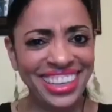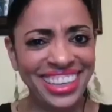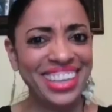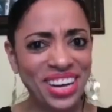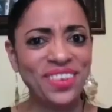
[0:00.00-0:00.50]

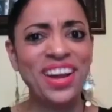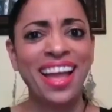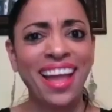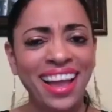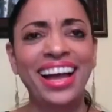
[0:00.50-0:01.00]
You know,
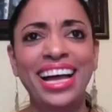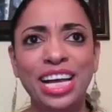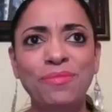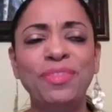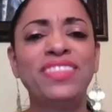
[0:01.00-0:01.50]

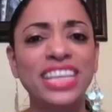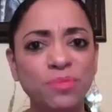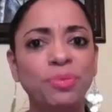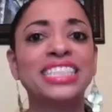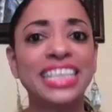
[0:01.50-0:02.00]

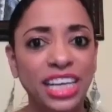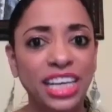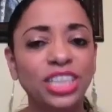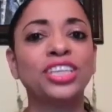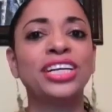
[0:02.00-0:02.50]
this
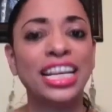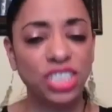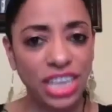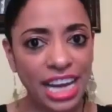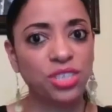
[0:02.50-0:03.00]
particular
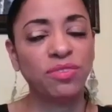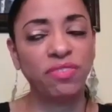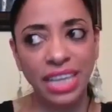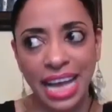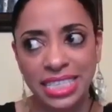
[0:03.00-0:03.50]
educational
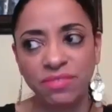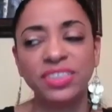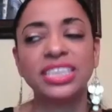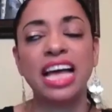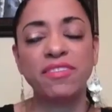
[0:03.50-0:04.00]

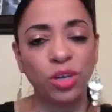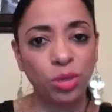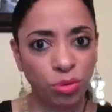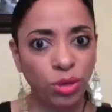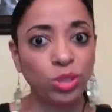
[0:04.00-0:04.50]

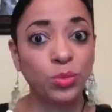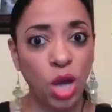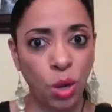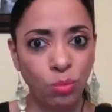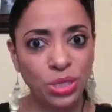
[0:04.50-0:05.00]
philosophical approach with
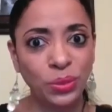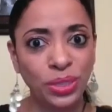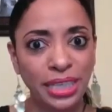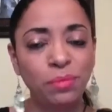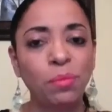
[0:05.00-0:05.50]

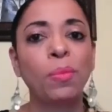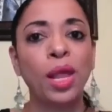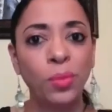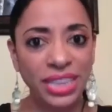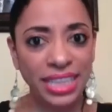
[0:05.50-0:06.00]
homeschooling,
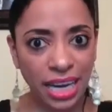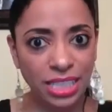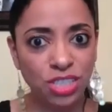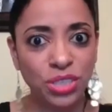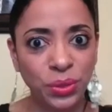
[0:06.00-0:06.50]
with the
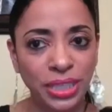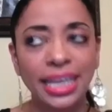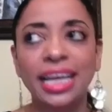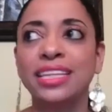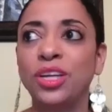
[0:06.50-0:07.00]

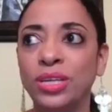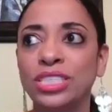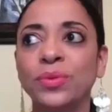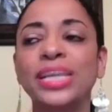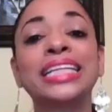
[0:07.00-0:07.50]
unschooling, and then
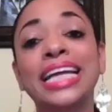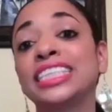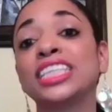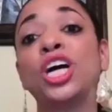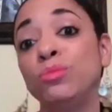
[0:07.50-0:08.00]
also
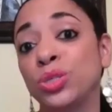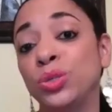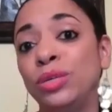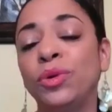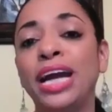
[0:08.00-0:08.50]
eclectic
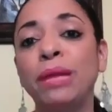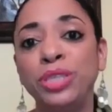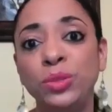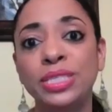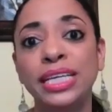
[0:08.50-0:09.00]
homeschooling, where
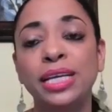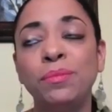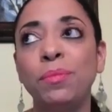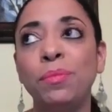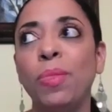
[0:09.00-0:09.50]
I'm
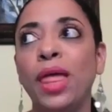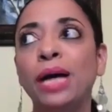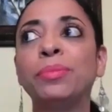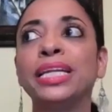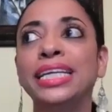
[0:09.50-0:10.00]
using
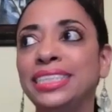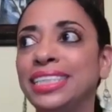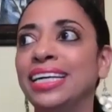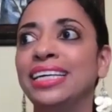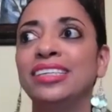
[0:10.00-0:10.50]
a
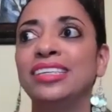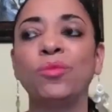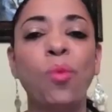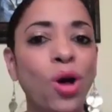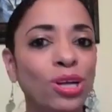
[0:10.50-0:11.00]
blend of
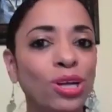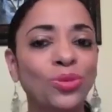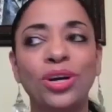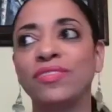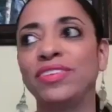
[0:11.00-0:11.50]

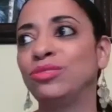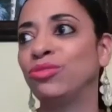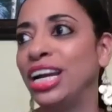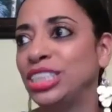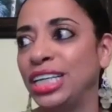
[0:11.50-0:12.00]
Waldorf
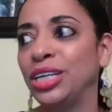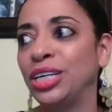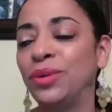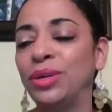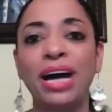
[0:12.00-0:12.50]
and
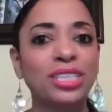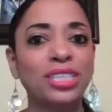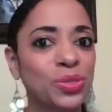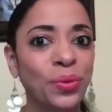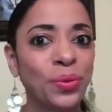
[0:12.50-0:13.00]
Reggio and
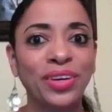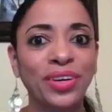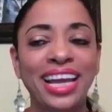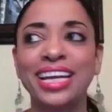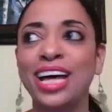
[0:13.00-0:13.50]

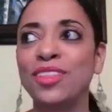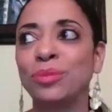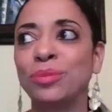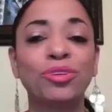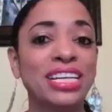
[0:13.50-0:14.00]
Montessori and
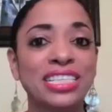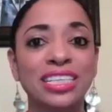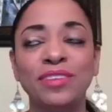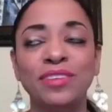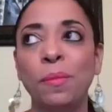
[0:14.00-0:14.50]
other
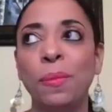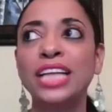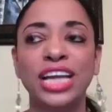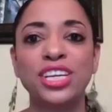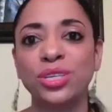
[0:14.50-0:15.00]
progressive
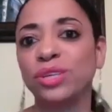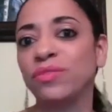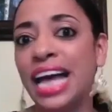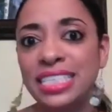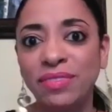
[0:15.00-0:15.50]

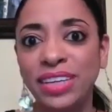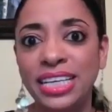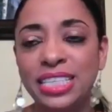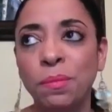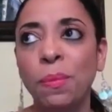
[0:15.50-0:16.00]
educational
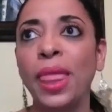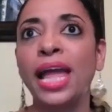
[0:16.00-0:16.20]
philosophies.